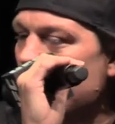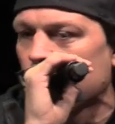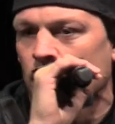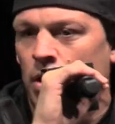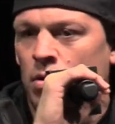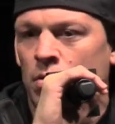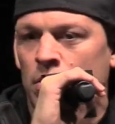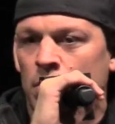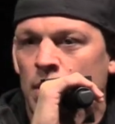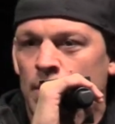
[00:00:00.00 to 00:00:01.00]
I don't know.
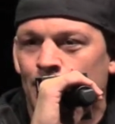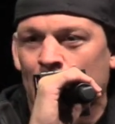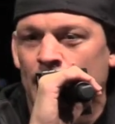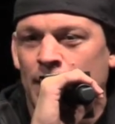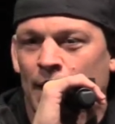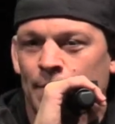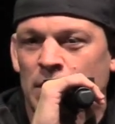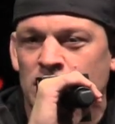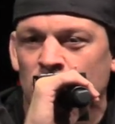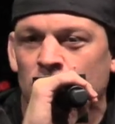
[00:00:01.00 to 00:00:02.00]
But it's
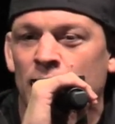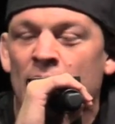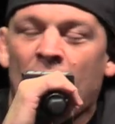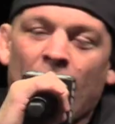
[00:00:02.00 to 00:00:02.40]
coming soon.